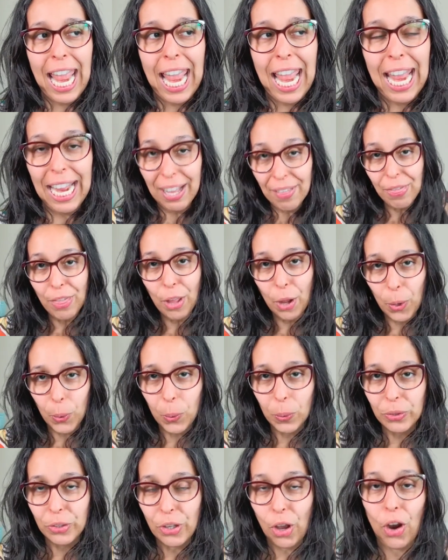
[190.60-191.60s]
And
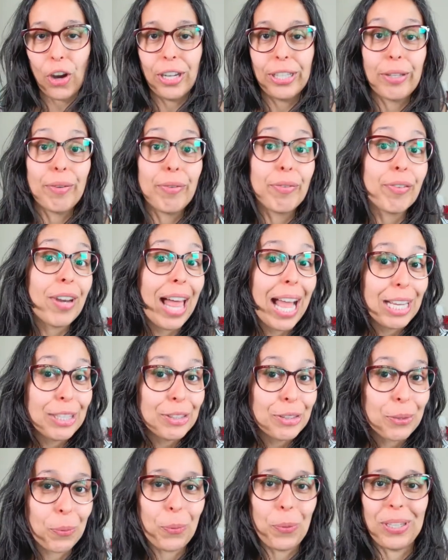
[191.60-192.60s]
those are the
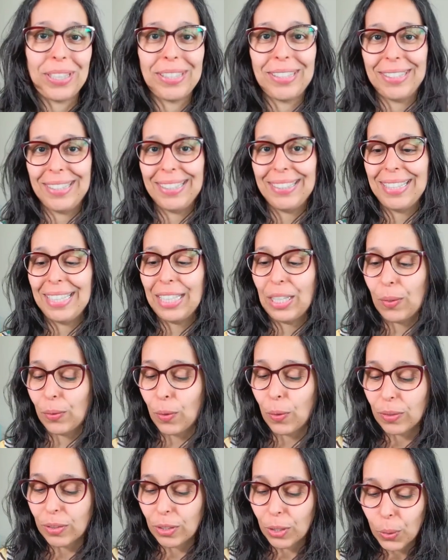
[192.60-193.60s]
flash courses. You know,
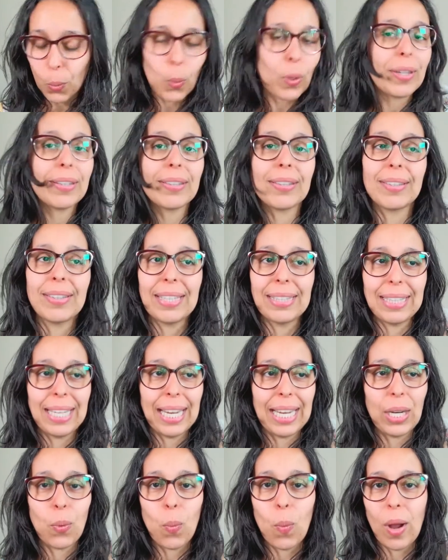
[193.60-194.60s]
those are courses that
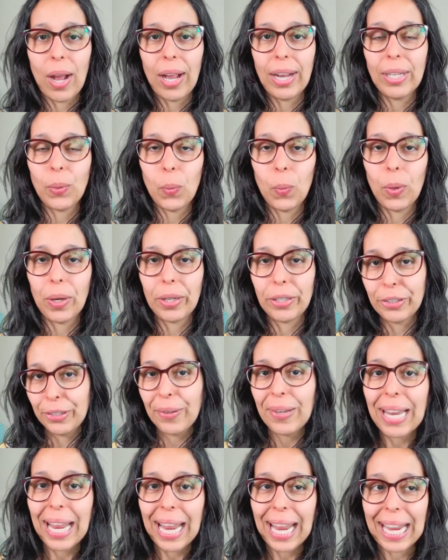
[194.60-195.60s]
take one or
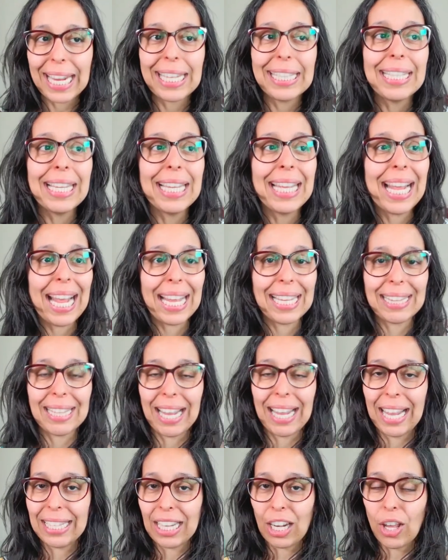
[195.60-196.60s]
two days, and
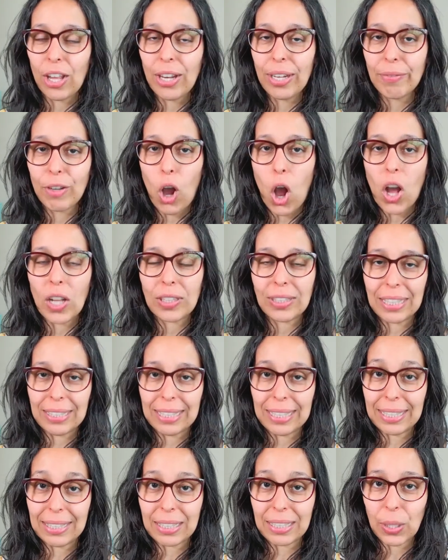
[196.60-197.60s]
then a lot of content
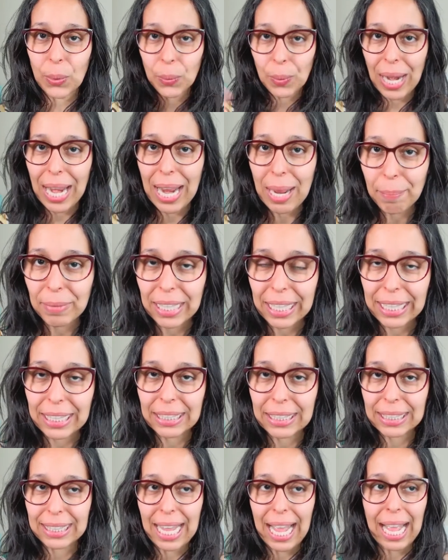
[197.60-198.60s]
is crammed
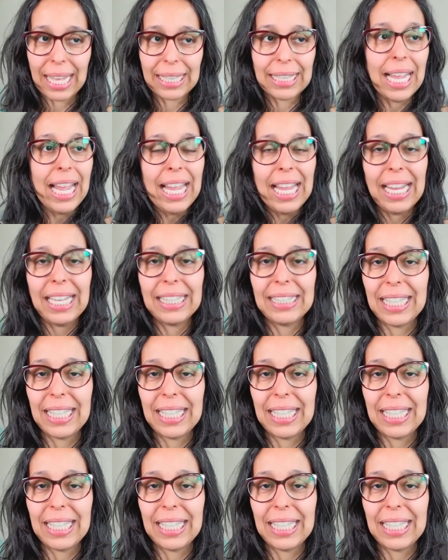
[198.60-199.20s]
into that. And